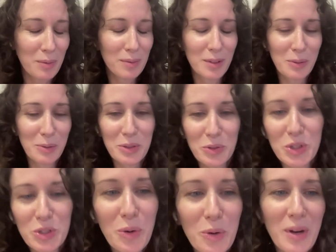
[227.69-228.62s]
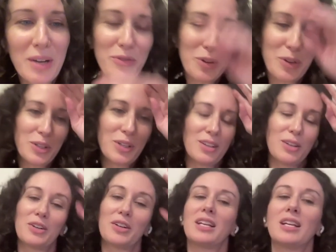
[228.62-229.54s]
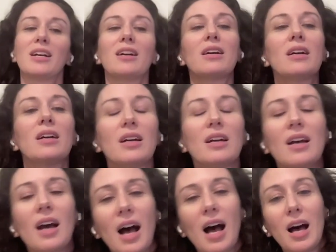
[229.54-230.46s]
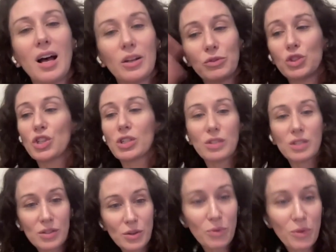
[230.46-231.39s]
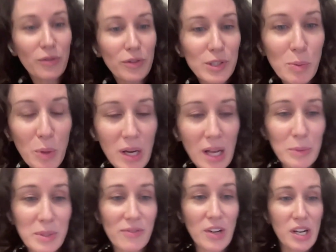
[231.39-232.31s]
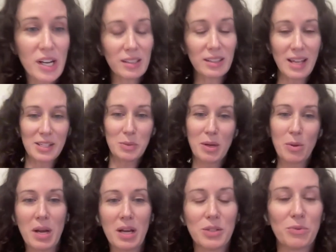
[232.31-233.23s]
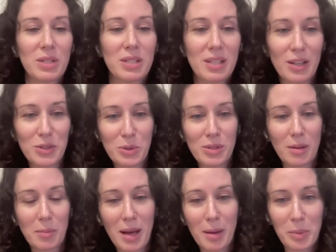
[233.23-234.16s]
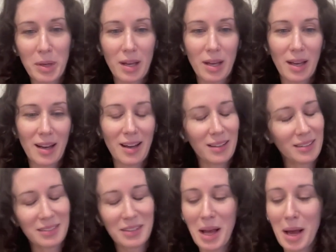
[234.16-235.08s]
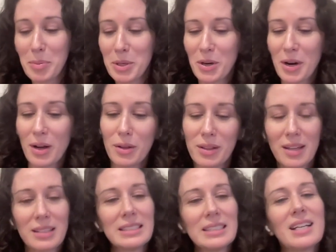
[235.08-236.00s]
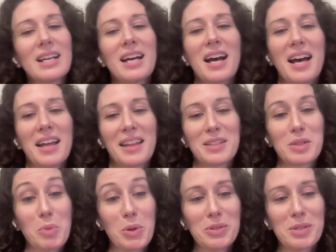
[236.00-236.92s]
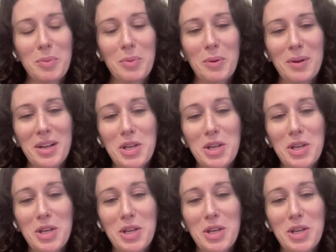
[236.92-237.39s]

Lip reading: Well, we're so grateful you're here. Just as a reference point, Ann was very ill last week and we had to reschedule, so I'm happy you're healthy. That's the most important.